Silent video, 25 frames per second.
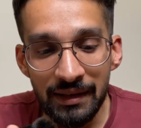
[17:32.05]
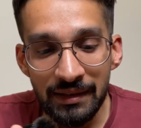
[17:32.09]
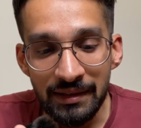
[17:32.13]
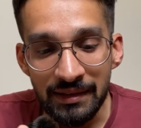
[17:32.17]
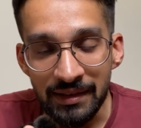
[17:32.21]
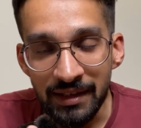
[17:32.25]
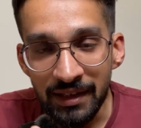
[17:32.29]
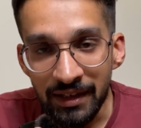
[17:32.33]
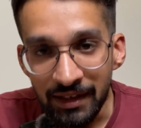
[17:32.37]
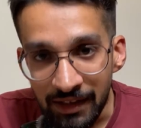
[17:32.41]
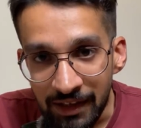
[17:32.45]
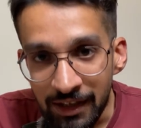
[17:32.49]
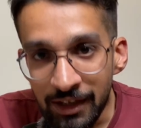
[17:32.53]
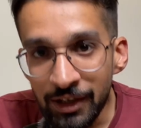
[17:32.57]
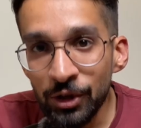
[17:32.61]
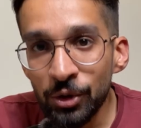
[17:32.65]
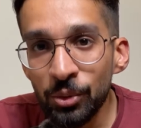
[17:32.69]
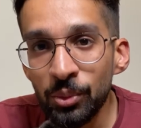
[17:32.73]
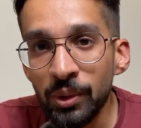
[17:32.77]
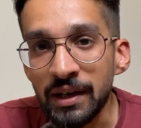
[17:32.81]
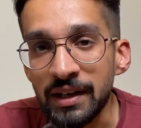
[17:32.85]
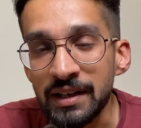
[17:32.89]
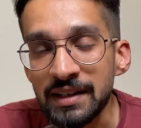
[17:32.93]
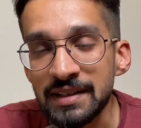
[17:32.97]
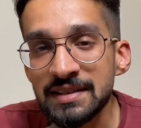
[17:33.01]
They need
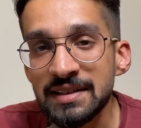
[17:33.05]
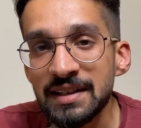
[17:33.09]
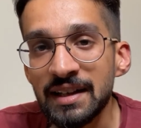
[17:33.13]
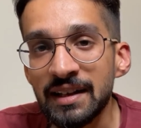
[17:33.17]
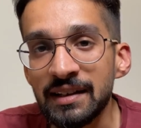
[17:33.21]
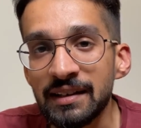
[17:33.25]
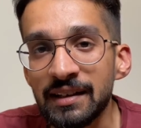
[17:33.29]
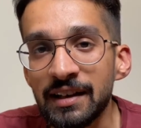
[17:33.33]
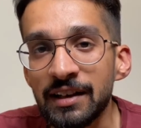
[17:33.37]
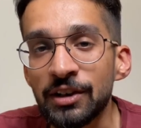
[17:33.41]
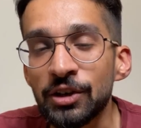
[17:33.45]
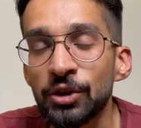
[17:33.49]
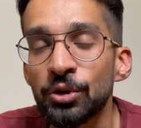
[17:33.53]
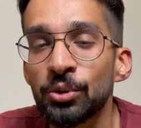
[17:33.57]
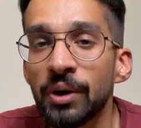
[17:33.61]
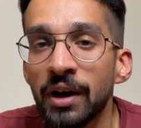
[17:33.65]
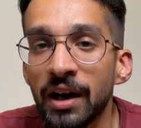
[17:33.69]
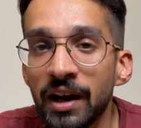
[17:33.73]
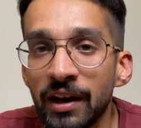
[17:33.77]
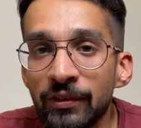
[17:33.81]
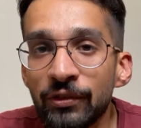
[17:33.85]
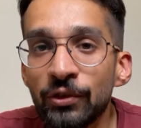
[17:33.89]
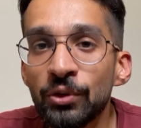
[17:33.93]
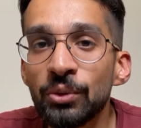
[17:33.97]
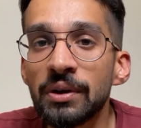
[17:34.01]
to understand that you
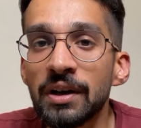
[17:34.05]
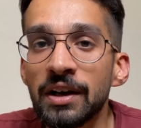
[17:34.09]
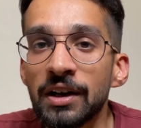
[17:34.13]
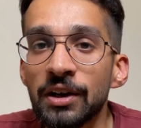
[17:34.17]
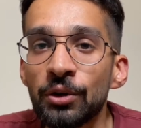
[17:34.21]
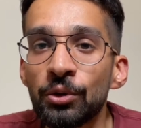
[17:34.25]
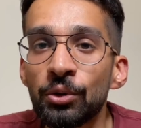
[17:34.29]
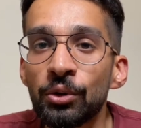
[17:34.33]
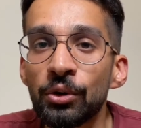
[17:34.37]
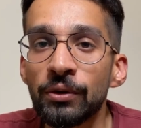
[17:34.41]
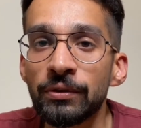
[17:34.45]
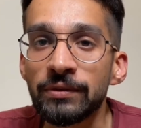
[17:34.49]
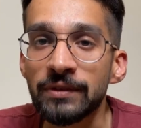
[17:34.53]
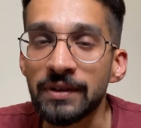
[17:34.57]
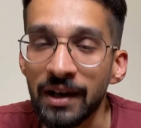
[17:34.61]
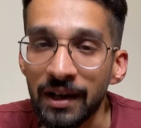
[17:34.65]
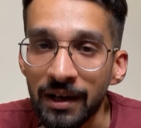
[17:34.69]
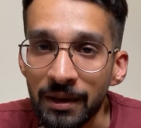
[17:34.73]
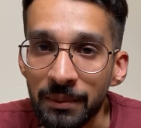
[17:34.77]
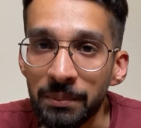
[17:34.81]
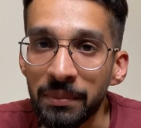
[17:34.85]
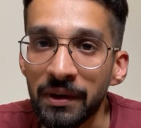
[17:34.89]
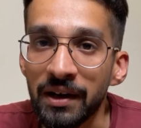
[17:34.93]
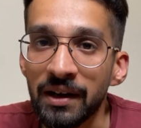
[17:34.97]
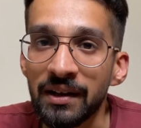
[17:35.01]
have to let go of
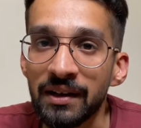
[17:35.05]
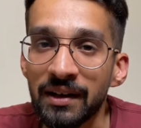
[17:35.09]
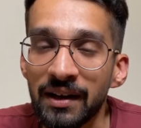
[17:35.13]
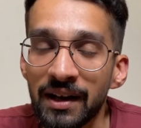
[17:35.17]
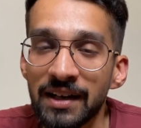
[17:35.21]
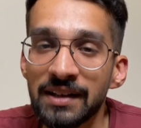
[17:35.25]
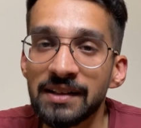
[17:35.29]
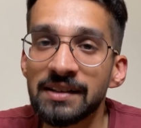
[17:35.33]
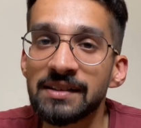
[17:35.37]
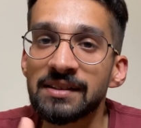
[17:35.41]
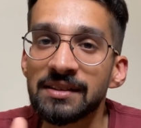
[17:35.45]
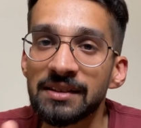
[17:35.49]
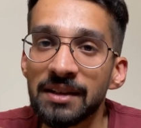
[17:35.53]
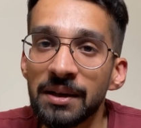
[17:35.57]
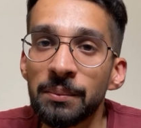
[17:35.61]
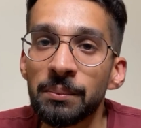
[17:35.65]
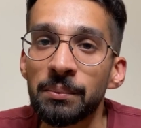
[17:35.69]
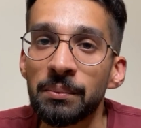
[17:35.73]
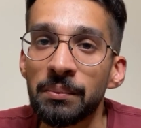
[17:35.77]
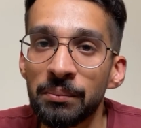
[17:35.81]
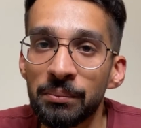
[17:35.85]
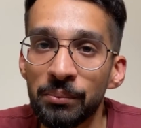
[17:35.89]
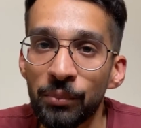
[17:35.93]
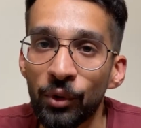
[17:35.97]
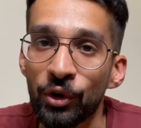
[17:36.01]
that power at
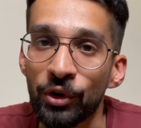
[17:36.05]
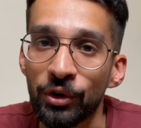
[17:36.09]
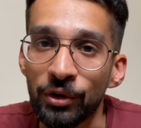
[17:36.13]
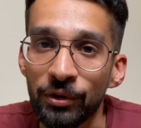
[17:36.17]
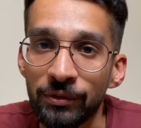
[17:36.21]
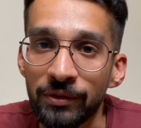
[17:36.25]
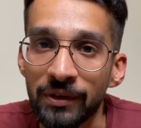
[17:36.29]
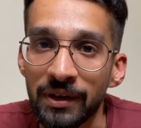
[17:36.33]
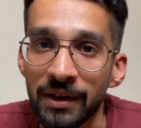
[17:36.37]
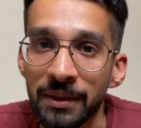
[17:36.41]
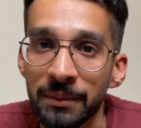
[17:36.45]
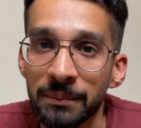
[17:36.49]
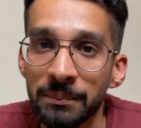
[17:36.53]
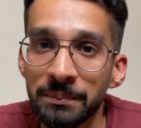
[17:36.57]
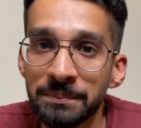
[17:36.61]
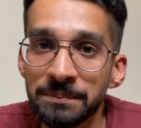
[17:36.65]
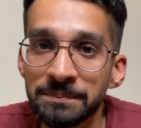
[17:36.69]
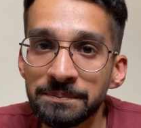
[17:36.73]
some point of time.